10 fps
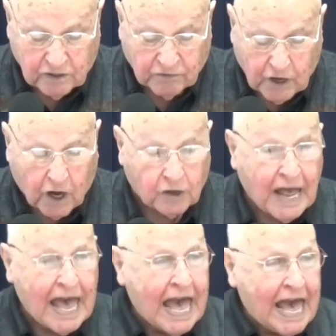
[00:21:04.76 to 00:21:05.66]
of God,
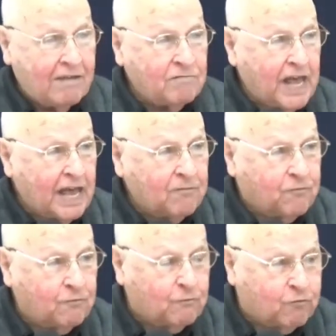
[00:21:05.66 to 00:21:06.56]
and they
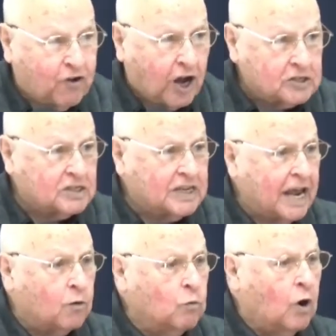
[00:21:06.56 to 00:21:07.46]
fought
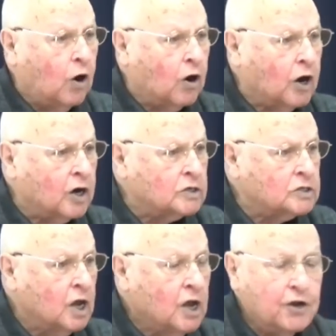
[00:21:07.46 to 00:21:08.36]
their wars
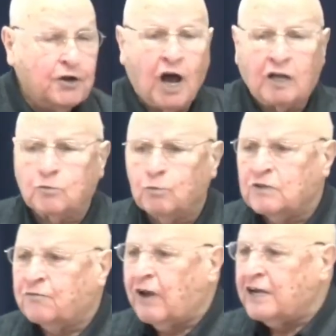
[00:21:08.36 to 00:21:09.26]
not
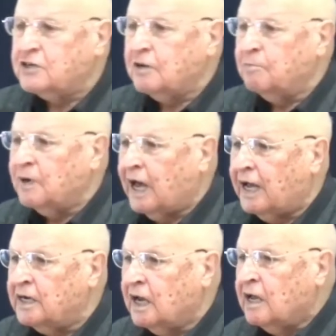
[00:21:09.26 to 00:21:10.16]
with flesh and
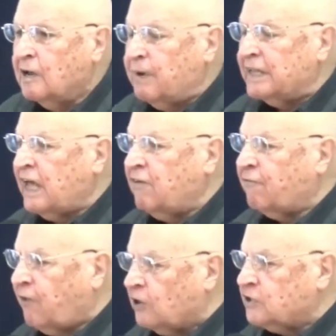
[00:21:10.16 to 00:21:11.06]
blood, but they
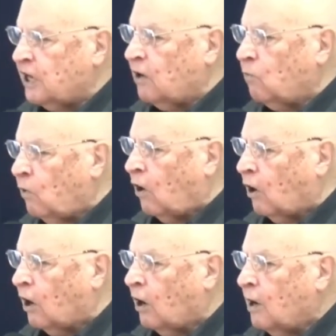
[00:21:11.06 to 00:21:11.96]
fought their
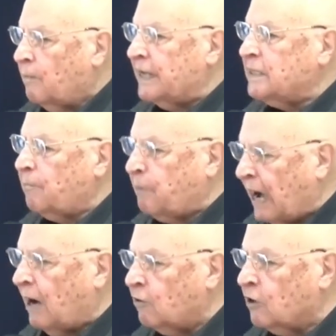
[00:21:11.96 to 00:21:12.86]
war by the
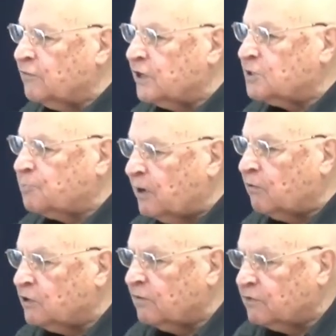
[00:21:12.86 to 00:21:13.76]
power of the
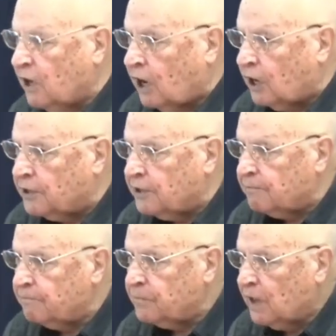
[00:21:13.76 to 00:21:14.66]
Spirit of God.
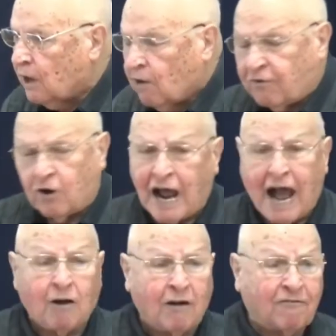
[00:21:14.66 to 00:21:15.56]
For
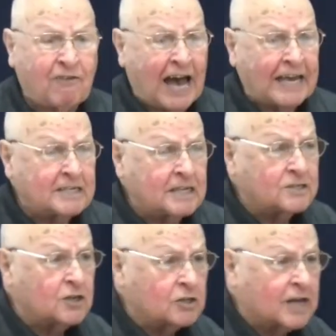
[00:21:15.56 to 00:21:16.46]
our fight
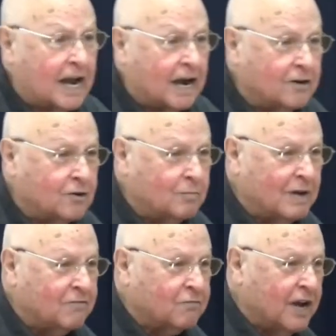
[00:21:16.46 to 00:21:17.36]
is not carnal,
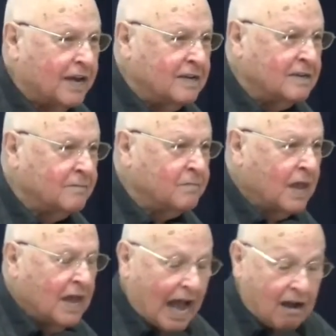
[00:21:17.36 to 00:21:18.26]
my friend.
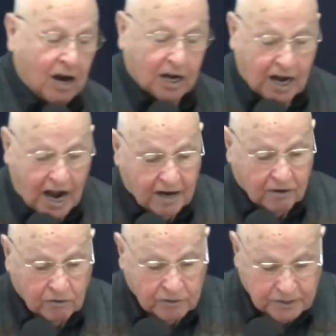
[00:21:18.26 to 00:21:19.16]
Our
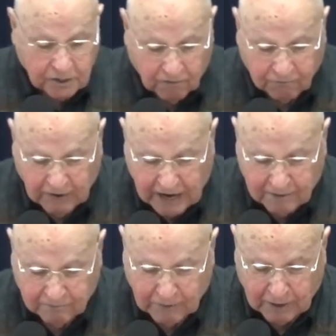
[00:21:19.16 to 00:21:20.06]
carnal is not
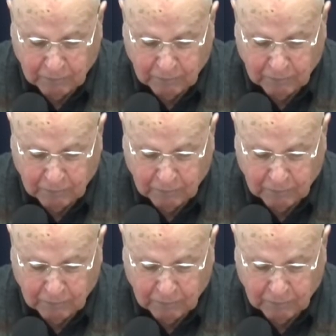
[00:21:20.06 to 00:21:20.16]
carnal,